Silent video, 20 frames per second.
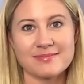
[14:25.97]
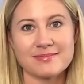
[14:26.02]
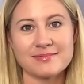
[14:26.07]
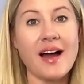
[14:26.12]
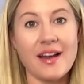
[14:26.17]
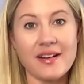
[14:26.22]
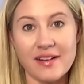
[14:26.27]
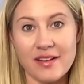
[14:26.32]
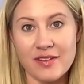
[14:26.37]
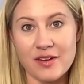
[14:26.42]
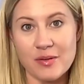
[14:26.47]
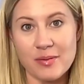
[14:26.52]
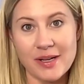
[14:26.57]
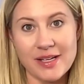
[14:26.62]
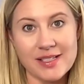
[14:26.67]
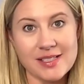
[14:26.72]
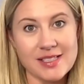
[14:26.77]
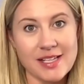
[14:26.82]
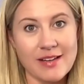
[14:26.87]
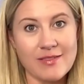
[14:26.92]
Another way
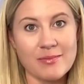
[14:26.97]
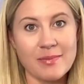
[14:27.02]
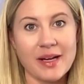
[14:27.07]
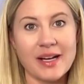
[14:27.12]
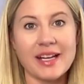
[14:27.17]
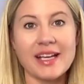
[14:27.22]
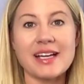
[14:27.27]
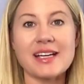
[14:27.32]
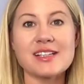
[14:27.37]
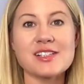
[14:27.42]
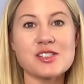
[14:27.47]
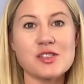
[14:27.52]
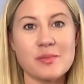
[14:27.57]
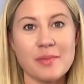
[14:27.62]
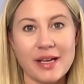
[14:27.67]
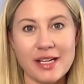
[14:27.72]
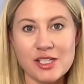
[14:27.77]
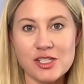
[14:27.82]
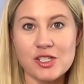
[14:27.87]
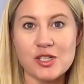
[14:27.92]
to save money is to
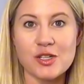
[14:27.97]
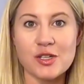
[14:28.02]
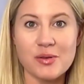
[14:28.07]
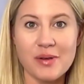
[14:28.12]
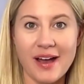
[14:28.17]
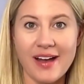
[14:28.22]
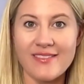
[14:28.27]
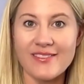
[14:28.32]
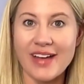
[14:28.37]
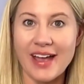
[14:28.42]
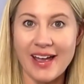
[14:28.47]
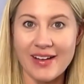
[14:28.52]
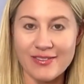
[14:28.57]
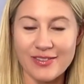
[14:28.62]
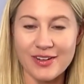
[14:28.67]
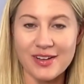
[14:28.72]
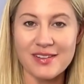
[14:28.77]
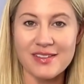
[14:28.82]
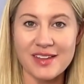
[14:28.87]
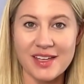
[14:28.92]
make sure you have
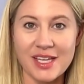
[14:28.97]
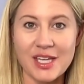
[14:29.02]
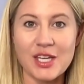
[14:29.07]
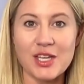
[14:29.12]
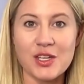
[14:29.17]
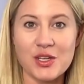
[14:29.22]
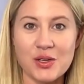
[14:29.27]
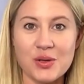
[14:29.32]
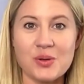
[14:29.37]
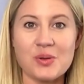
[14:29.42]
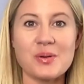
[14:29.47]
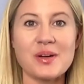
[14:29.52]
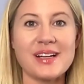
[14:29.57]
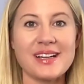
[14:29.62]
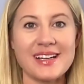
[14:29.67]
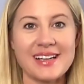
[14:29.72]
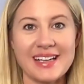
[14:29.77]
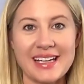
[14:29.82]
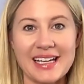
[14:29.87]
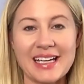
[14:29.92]
everything you
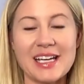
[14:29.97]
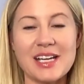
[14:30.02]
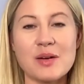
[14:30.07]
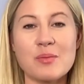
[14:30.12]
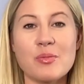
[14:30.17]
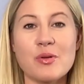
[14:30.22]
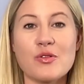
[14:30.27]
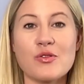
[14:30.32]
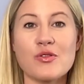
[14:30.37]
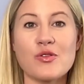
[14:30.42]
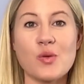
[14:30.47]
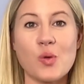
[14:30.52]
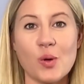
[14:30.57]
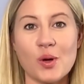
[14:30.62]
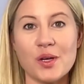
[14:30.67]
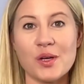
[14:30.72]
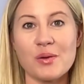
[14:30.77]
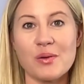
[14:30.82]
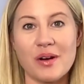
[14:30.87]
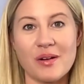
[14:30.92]
need before
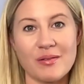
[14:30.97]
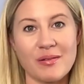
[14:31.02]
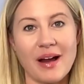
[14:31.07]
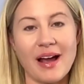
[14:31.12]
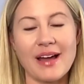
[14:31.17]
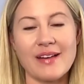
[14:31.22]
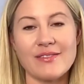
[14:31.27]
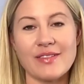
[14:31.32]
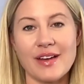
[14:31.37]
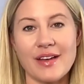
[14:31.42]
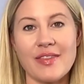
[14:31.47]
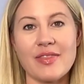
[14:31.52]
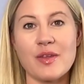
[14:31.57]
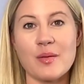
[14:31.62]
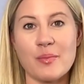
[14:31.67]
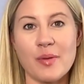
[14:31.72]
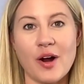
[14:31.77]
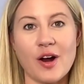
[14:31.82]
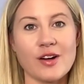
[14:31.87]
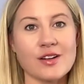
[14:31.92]
you arrive in the
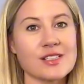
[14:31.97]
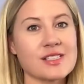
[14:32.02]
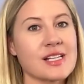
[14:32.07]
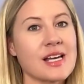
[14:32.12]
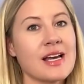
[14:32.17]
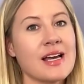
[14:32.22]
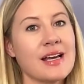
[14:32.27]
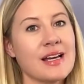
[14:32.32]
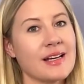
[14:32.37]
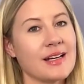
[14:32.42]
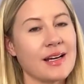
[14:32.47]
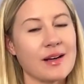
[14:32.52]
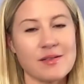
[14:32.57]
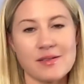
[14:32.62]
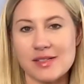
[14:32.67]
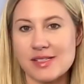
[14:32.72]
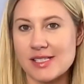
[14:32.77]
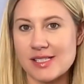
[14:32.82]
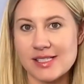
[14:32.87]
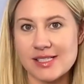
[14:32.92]
parks. Now,
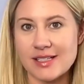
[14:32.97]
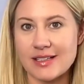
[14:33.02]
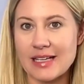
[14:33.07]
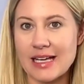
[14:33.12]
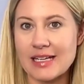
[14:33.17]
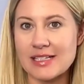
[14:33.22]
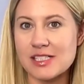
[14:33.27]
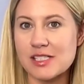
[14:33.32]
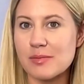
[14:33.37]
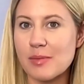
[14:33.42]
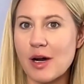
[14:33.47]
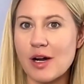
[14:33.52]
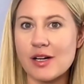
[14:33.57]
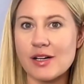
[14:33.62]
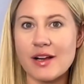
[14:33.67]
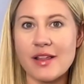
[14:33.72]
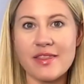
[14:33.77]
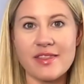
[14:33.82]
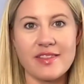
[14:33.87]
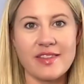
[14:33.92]
Disneyland
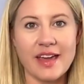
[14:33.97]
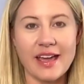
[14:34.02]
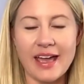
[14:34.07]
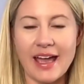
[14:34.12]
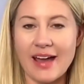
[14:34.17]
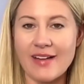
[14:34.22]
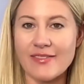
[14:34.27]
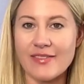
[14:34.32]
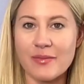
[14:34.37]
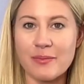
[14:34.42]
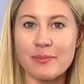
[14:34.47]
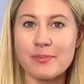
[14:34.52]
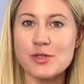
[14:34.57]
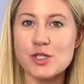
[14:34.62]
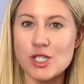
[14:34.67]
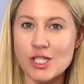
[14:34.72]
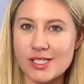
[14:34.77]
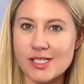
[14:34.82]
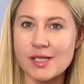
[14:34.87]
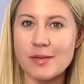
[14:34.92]
Smart, they have
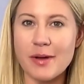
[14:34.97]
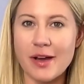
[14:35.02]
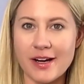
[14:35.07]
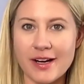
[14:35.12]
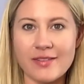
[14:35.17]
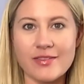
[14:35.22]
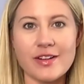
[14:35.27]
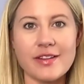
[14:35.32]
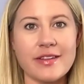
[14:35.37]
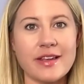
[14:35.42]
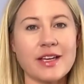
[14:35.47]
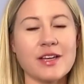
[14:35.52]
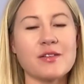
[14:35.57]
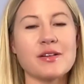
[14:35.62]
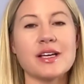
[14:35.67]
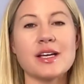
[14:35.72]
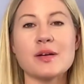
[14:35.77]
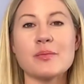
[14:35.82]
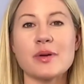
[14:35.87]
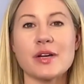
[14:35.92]
just about everything you
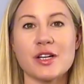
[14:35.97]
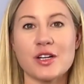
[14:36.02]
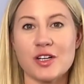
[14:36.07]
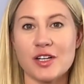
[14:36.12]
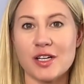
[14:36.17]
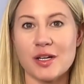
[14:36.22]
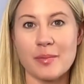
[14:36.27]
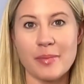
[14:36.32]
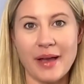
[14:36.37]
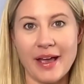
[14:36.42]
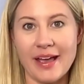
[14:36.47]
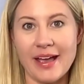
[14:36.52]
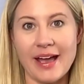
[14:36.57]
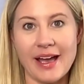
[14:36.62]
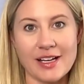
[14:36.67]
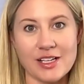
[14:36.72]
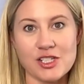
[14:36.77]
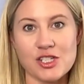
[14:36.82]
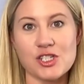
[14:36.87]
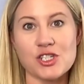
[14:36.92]
need, but you're going to pay
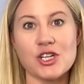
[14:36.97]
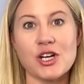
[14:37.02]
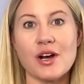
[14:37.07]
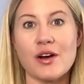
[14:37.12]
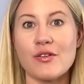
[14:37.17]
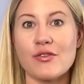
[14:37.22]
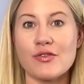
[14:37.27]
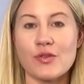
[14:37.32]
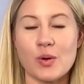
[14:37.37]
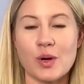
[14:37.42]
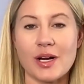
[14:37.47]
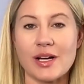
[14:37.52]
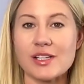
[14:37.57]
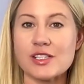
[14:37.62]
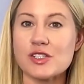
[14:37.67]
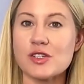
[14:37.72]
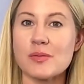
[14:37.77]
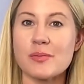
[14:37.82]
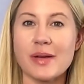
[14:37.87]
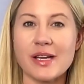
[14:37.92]
extra for it.
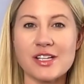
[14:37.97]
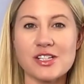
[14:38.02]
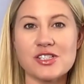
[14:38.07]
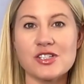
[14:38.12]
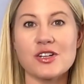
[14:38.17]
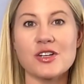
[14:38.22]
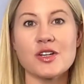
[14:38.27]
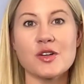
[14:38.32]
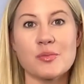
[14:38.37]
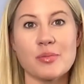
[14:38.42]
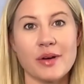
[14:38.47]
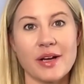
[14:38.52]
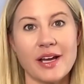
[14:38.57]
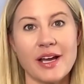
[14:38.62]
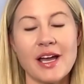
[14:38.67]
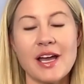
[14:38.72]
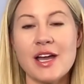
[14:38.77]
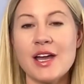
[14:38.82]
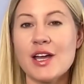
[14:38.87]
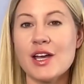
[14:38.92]
So make sure you
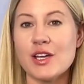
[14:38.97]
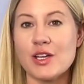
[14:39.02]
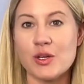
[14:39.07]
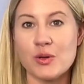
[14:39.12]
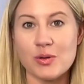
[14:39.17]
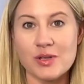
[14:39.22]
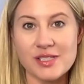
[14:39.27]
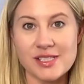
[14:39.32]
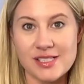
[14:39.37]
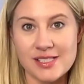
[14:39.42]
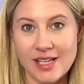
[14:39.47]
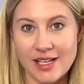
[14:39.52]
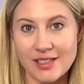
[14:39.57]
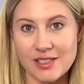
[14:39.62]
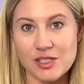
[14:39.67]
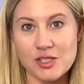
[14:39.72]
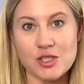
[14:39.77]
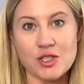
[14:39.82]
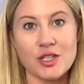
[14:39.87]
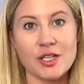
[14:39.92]
bring your
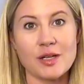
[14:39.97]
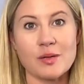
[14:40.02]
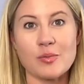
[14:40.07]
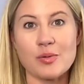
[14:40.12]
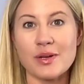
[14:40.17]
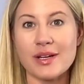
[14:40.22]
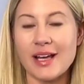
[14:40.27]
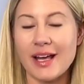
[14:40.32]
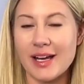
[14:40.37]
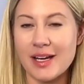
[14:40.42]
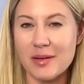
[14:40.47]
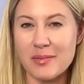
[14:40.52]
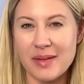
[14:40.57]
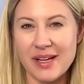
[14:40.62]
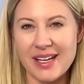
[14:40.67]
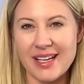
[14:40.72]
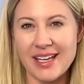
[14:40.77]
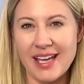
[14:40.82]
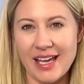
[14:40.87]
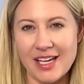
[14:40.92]
sunscreen, bring any
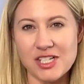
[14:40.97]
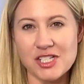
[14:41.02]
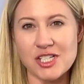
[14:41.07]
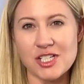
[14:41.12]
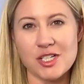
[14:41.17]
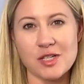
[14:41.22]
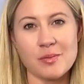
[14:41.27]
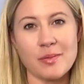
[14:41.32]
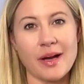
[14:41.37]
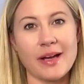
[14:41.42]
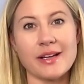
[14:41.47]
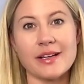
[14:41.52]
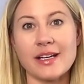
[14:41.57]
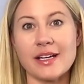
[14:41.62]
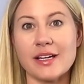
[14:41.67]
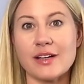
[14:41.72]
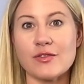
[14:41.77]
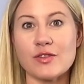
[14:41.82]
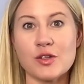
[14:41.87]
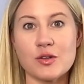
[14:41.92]
medication you might
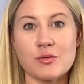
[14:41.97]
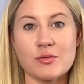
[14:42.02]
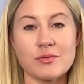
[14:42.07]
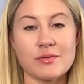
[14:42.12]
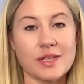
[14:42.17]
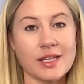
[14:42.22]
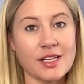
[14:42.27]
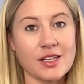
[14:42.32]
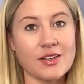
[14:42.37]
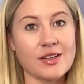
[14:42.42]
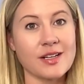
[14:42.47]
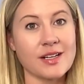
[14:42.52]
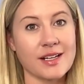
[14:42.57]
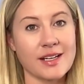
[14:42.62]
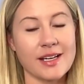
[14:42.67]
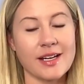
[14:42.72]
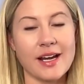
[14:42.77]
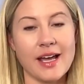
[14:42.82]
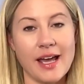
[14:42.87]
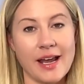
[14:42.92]
need. If you think you're going to
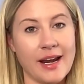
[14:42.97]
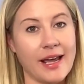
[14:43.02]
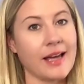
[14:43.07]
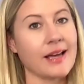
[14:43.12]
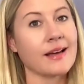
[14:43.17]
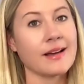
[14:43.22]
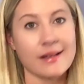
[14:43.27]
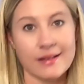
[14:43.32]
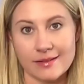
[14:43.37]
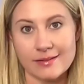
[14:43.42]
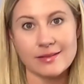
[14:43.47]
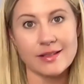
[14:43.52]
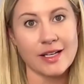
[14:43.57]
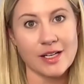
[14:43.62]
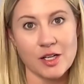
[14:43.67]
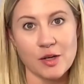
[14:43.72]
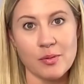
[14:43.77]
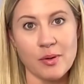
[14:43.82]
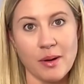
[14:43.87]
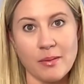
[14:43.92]
get a headache
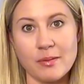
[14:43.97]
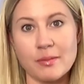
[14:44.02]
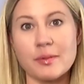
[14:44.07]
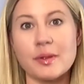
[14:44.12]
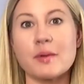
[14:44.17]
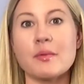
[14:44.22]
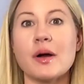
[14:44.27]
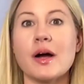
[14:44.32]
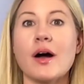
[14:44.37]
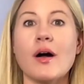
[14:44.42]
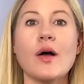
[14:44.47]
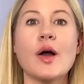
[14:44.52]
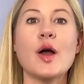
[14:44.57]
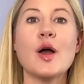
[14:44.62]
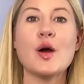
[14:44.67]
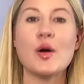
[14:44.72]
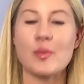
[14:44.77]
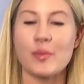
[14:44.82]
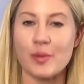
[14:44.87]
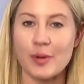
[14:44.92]
and you probably will,
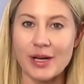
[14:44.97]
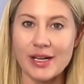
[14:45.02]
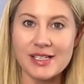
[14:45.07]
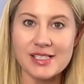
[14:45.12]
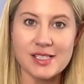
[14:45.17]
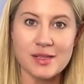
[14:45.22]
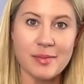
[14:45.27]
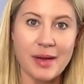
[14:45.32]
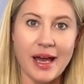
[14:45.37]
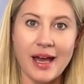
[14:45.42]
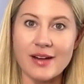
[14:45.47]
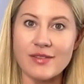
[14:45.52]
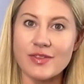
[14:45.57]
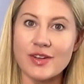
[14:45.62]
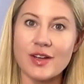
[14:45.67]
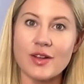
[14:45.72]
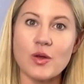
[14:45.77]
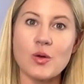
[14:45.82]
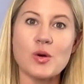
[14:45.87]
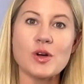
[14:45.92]
bring some
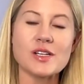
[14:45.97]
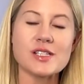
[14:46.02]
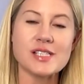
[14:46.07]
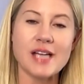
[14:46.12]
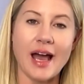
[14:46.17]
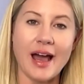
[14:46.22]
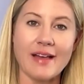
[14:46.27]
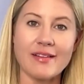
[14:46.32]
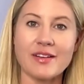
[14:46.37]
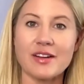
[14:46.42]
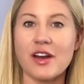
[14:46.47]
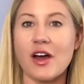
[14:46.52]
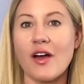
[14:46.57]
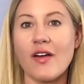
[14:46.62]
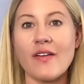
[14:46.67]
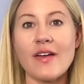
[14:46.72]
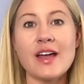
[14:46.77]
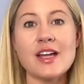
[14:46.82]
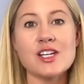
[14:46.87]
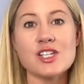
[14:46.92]
Advil or
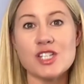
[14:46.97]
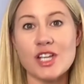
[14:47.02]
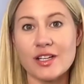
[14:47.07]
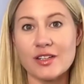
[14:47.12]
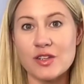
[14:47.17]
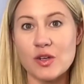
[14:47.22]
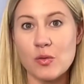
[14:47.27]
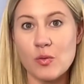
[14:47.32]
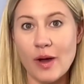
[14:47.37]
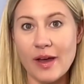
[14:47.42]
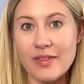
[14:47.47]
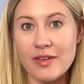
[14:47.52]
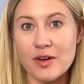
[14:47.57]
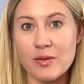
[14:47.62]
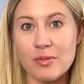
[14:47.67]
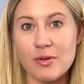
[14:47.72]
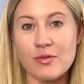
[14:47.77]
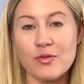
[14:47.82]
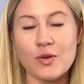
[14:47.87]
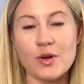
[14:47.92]
Tylenol. Check the weather
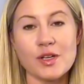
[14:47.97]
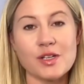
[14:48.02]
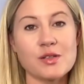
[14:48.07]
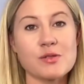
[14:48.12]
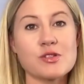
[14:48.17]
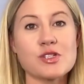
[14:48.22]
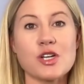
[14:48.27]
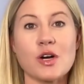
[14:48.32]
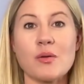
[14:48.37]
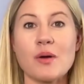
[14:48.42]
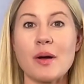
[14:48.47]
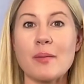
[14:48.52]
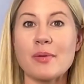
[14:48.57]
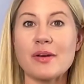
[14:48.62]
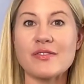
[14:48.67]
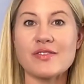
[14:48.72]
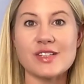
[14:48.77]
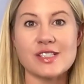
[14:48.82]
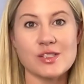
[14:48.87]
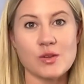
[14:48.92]
before you show up.
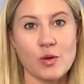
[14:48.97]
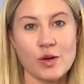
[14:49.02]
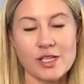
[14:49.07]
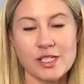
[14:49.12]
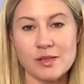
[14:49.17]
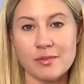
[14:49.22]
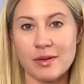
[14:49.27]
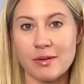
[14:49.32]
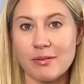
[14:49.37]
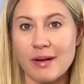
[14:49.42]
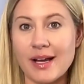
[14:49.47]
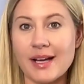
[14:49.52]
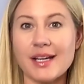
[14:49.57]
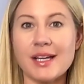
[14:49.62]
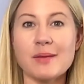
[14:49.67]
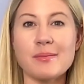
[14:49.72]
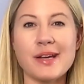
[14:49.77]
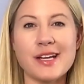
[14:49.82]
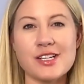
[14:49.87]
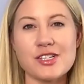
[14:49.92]
If it's going to be
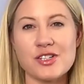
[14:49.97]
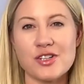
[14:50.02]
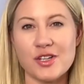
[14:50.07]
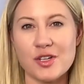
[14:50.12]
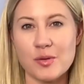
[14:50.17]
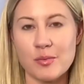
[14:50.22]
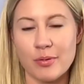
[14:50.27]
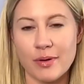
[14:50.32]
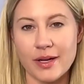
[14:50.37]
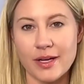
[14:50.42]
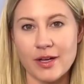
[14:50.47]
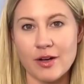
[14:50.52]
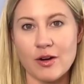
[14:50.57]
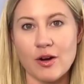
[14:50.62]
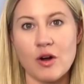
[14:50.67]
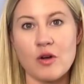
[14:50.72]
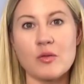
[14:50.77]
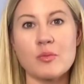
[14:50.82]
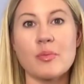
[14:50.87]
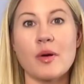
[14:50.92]
rainy, make sure you bring your
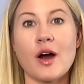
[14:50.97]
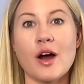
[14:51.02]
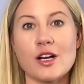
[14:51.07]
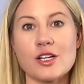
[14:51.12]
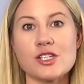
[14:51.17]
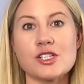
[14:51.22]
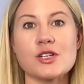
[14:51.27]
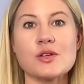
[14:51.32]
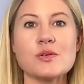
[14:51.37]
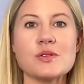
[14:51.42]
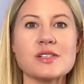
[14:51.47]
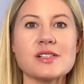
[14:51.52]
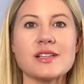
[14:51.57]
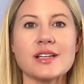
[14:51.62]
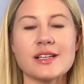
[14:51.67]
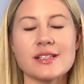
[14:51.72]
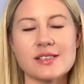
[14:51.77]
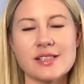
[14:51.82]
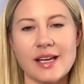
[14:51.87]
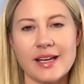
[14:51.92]
own ponchos,
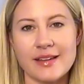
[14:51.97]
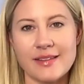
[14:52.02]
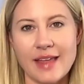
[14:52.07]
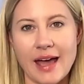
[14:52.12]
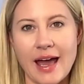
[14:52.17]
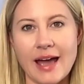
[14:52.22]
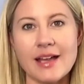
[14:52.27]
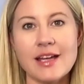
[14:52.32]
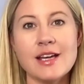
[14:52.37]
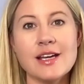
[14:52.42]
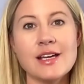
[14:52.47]
things like that.